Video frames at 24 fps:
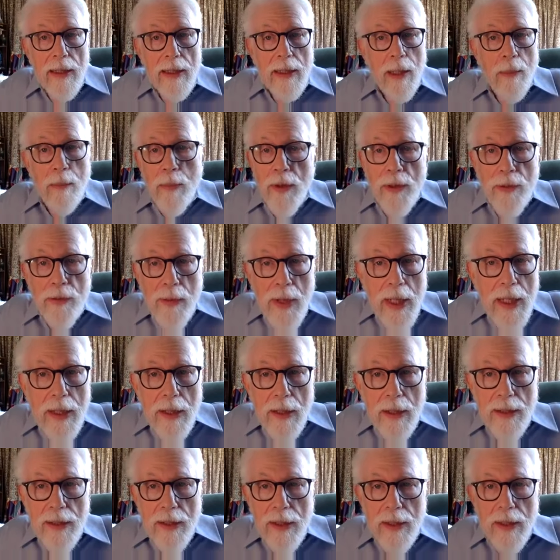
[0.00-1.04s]
number three
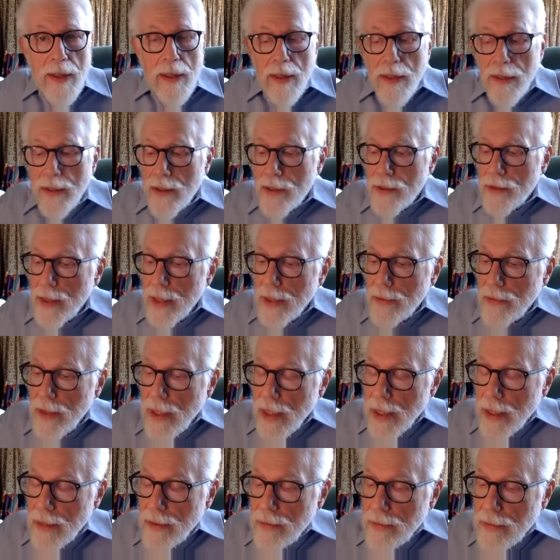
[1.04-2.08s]
on the, on the tree of
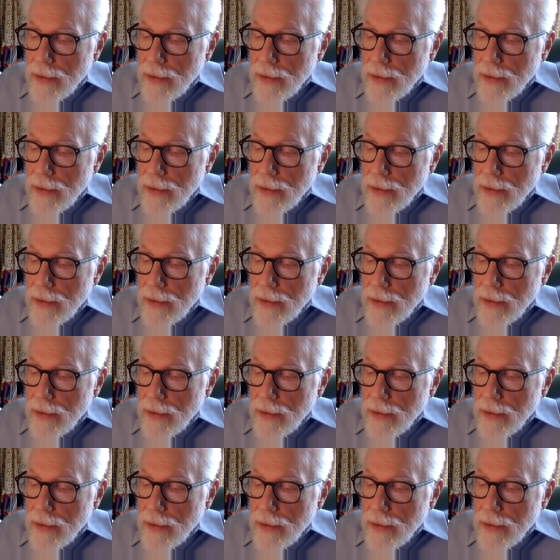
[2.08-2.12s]
life.